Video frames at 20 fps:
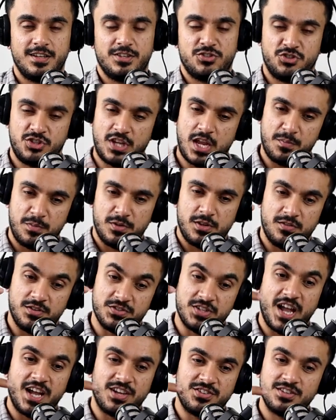a sample of
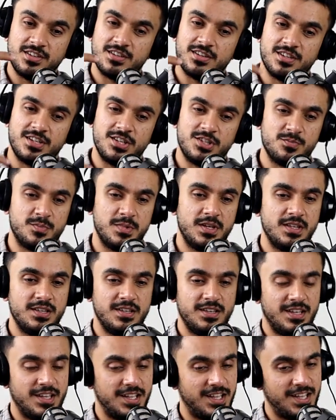his accent is
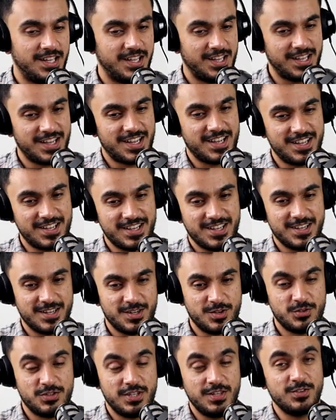be
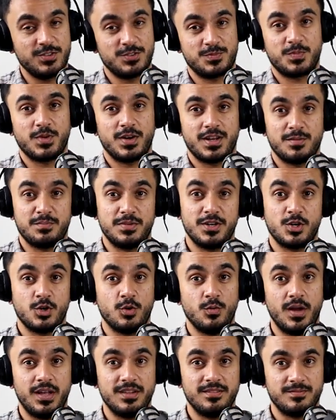because he, uh, he was brought up in
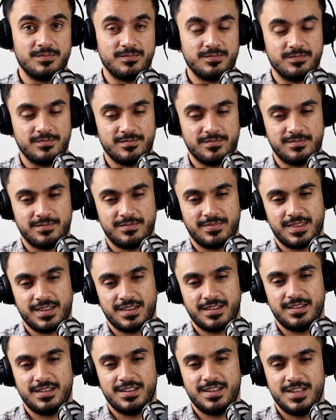Kuwait.
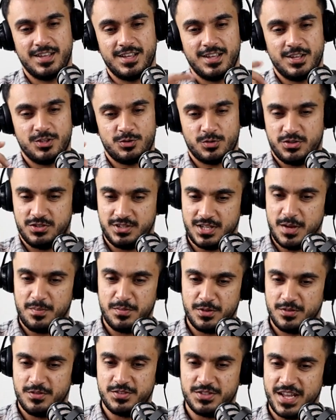So a
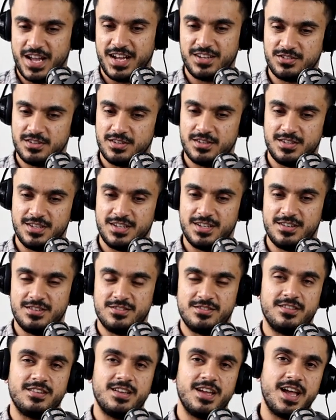sample of his accent
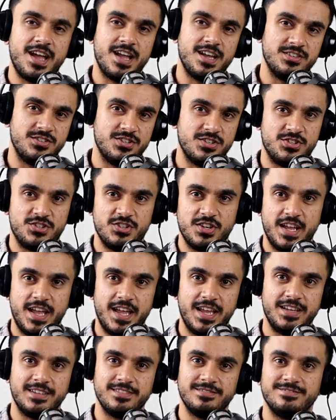is a uh,
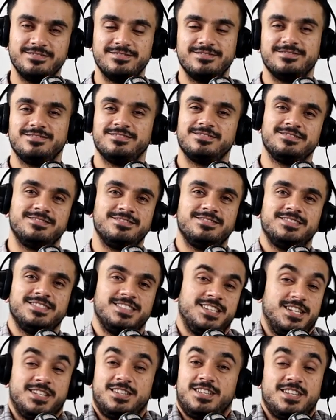JJ.
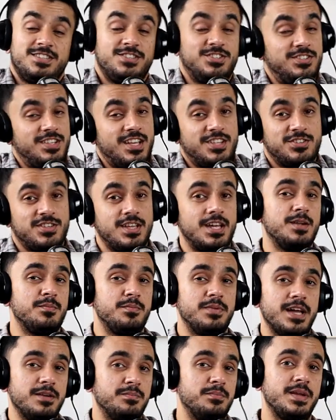That's that's kind
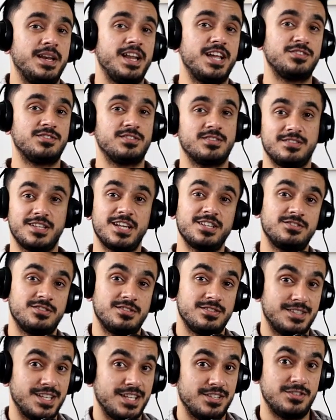of Brad Pitt esque.
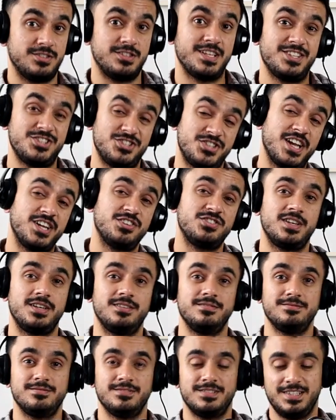That's that's that's
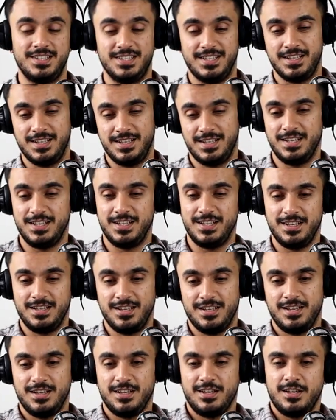sexy.
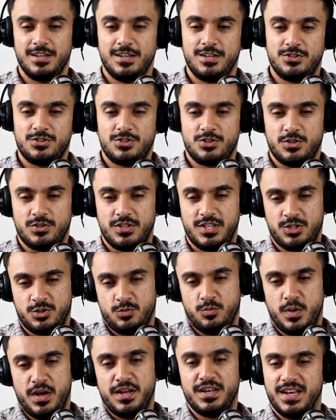So
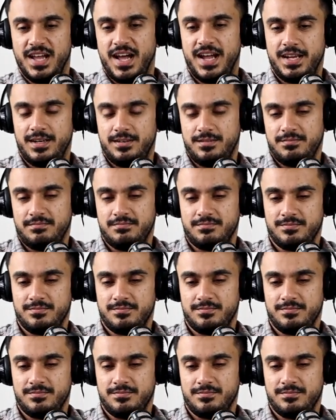this one night,